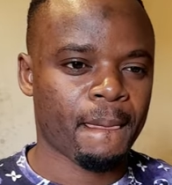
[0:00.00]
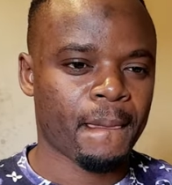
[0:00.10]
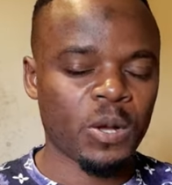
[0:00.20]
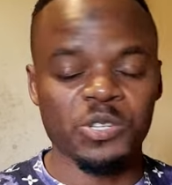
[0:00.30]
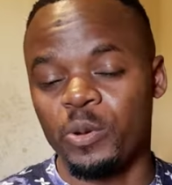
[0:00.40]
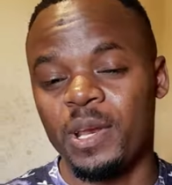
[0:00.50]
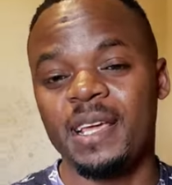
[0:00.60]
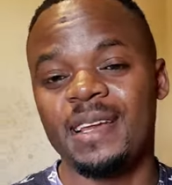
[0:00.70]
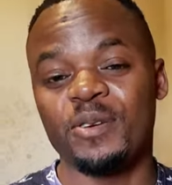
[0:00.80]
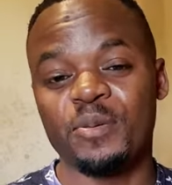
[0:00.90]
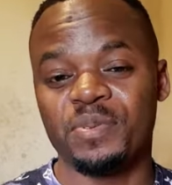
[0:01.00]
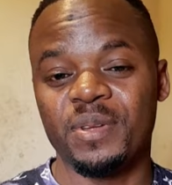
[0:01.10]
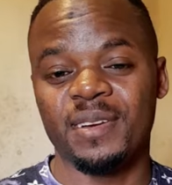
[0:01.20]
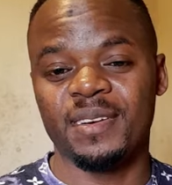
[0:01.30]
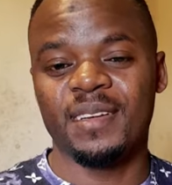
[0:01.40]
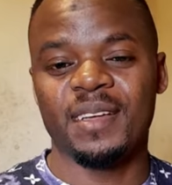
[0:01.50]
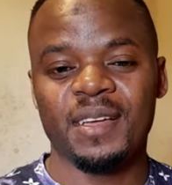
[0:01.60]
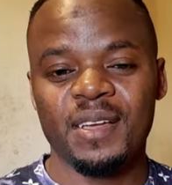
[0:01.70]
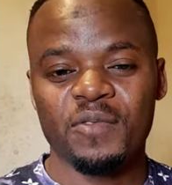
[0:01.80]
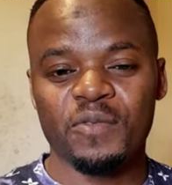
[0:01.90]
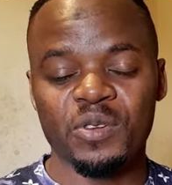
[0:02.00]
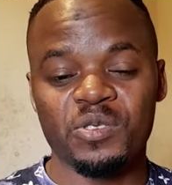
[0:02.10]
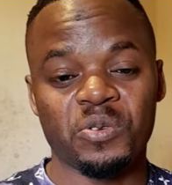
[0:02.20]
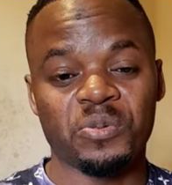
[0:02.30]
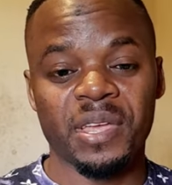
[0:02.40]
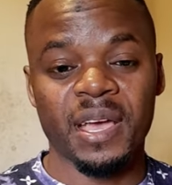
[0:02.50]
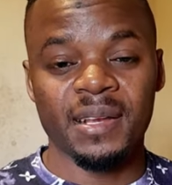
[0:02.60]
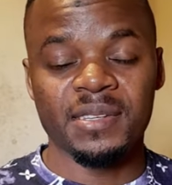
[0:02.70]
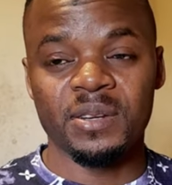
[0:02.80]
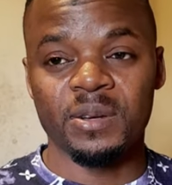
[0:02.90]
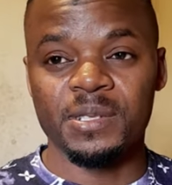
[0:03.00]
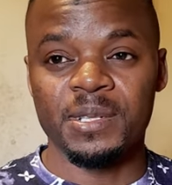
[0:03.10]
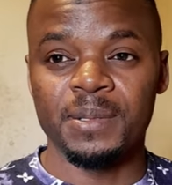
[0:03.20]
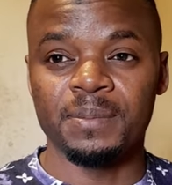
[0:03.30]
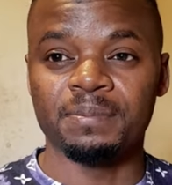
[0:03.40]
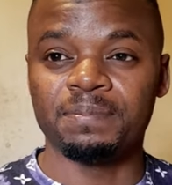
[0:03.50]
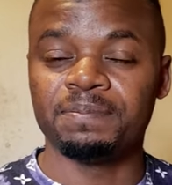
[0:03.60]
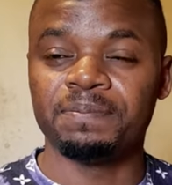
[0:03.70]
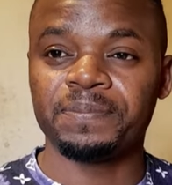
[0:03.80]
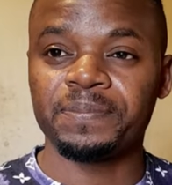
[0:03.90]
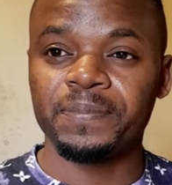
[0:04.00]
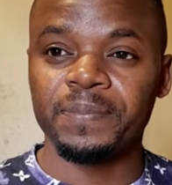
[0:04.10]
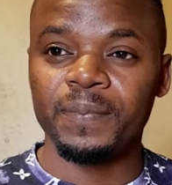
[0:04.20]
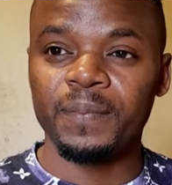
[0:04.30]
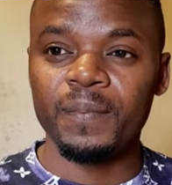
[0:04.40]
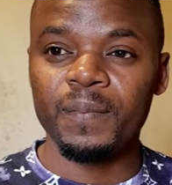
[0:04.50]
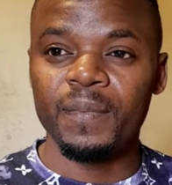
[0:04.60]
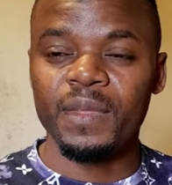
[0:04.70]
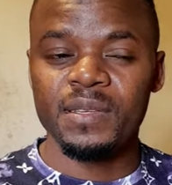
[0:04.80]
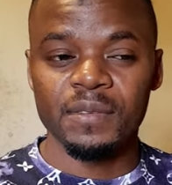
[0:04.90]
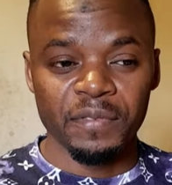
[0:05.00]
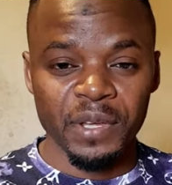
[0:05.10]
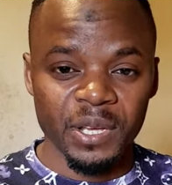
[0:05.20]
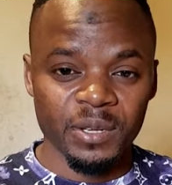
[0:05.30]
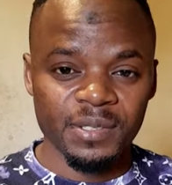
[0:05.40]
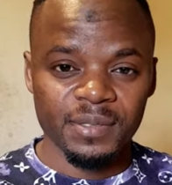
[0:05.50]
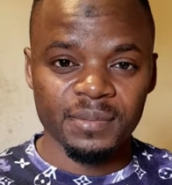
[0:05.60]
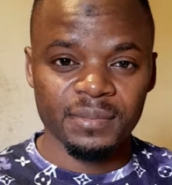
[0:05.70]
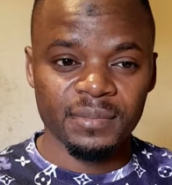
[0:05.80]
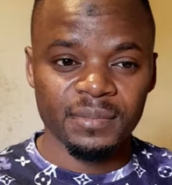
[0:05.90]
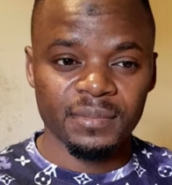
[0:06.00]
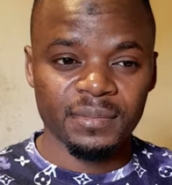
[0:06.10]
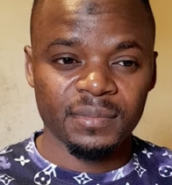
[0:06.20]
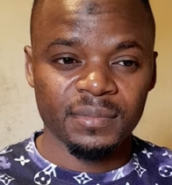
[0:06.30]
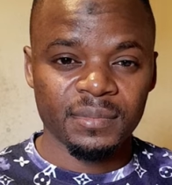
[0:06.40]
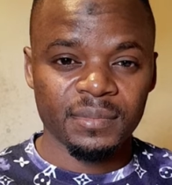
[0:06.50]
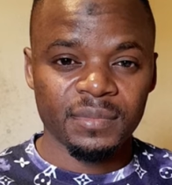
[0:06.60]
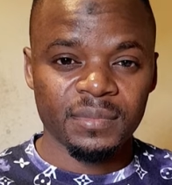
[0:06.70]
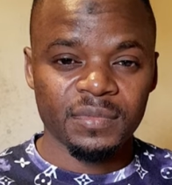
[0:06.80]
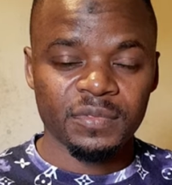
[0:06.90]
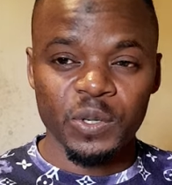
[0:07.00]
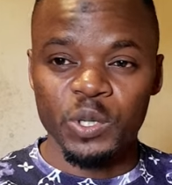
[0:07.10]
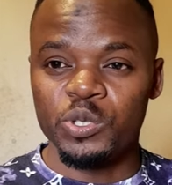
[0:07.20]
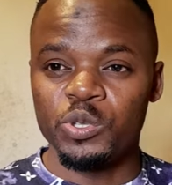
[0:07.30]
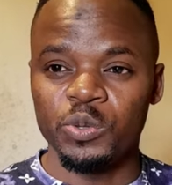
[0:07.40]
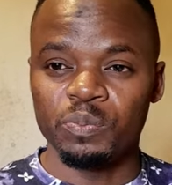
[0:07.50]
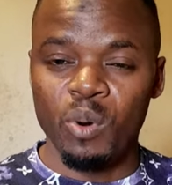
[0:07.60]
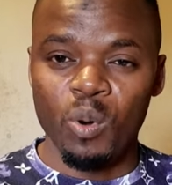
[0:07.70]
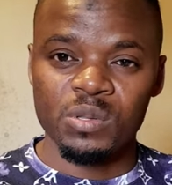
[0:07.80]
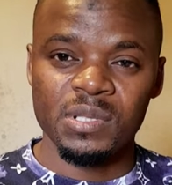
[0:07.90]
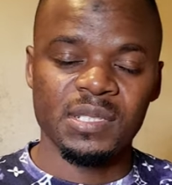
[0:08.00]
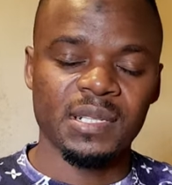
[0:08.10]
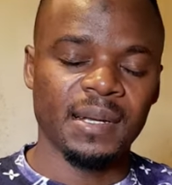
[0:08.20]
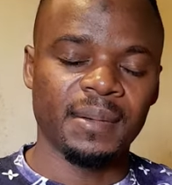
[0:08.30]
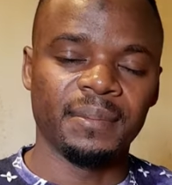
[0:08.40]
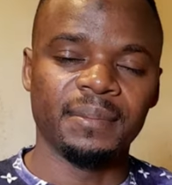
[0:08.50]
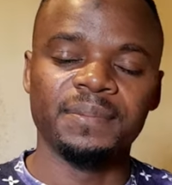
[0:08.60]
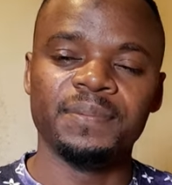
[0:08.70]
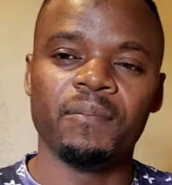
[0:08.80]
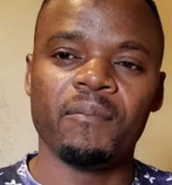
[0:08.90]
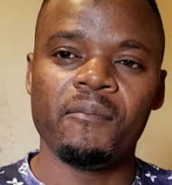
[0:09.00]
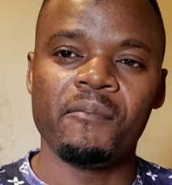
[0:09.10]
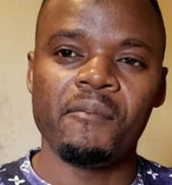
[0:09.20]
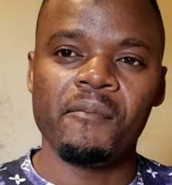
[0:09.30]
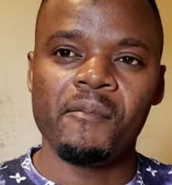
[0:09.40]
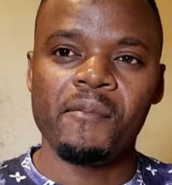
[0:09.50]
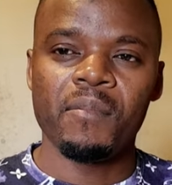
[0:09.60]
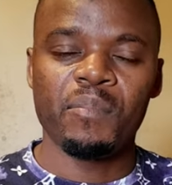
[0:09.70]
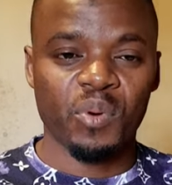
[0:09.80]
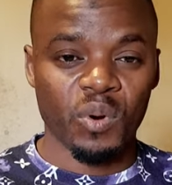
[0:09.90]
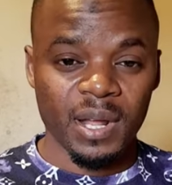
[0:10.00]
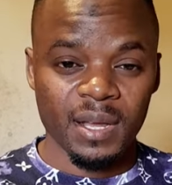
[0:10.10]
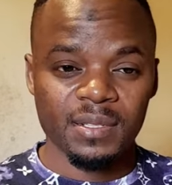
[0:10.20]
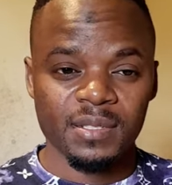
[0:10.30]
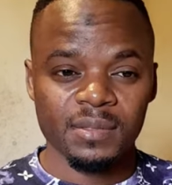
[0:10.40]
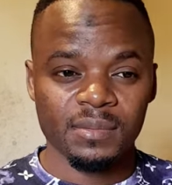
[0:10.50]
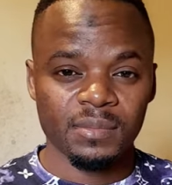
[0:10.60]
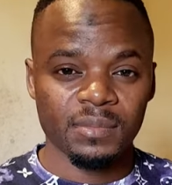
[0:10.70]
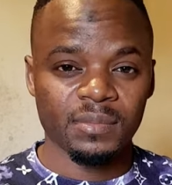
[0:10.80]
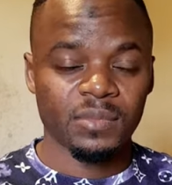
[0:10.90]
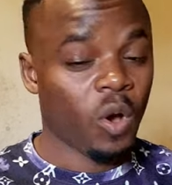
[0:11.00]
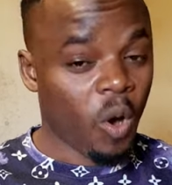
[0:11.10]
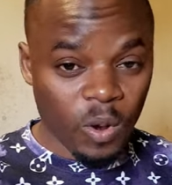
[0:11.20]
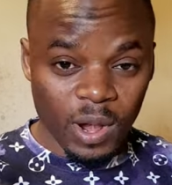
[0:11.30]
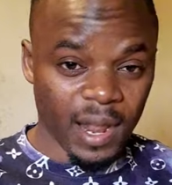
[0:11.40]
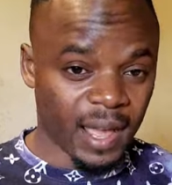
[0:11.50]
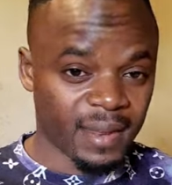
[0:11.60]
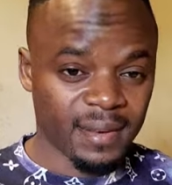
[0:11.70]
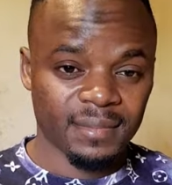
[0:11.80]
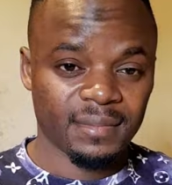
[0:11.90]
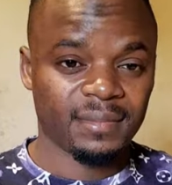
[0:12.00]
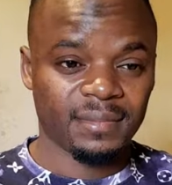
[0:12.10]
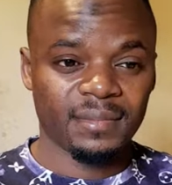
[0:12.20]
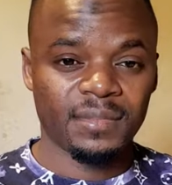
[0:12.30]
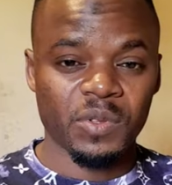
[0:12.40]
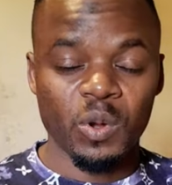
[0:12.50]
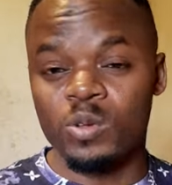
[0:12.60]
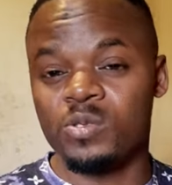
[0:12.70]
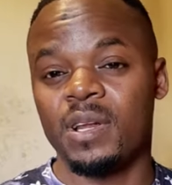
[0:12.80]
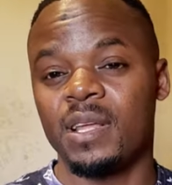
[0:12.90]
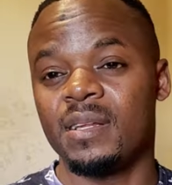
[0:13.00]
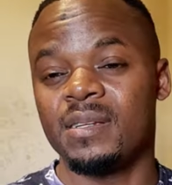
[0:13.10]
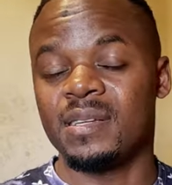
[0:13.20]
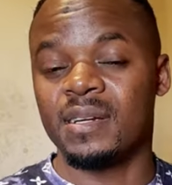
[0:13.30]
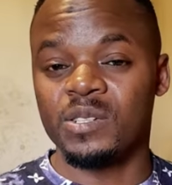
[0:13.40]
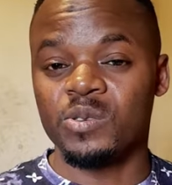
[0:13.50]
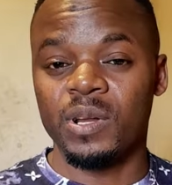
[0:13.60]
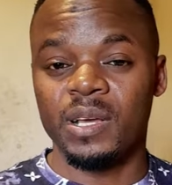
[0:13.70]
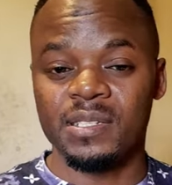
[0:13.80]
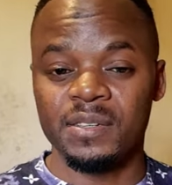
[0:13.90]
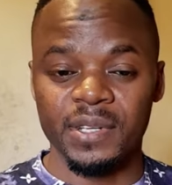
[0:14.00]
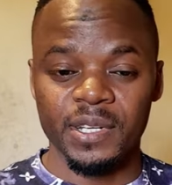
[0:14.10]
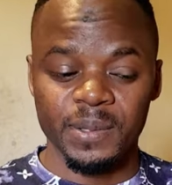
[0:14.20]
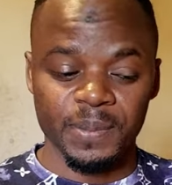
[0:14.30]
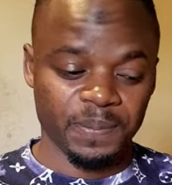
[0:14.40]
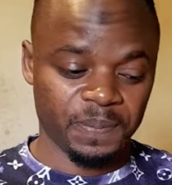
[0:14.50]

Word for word: Because you need a computer for you to create, you know, some some videos, for you to post some products online. You also need internet connectivity.